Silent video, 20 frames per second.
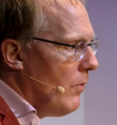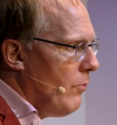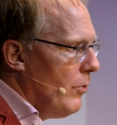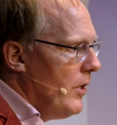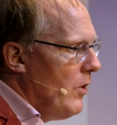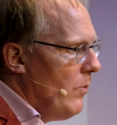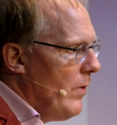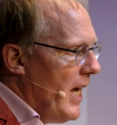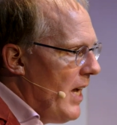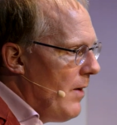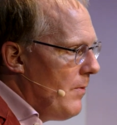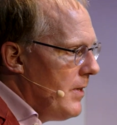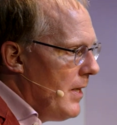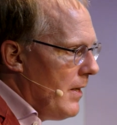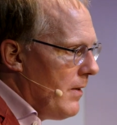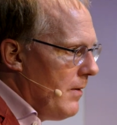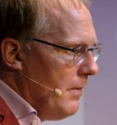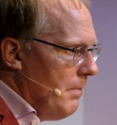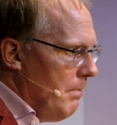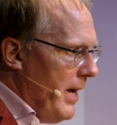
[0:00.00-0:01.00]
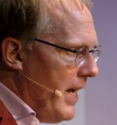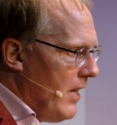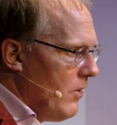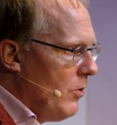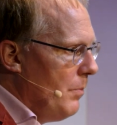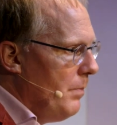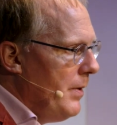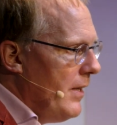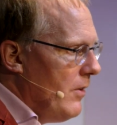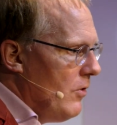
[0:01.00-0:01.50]
run away with it, make
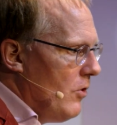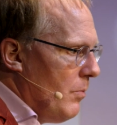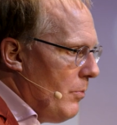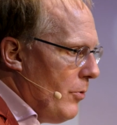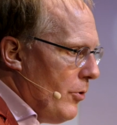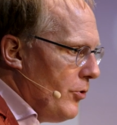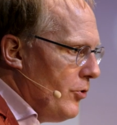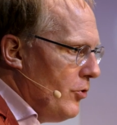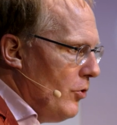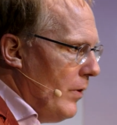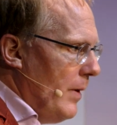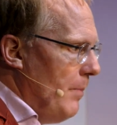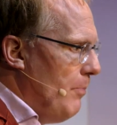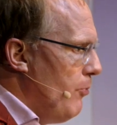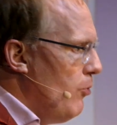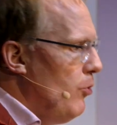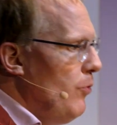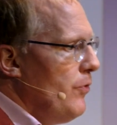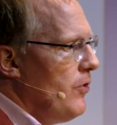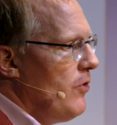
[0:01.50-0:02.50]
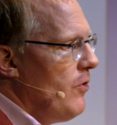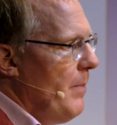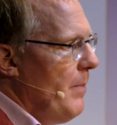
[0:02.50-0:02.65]
it completely commercial, improve it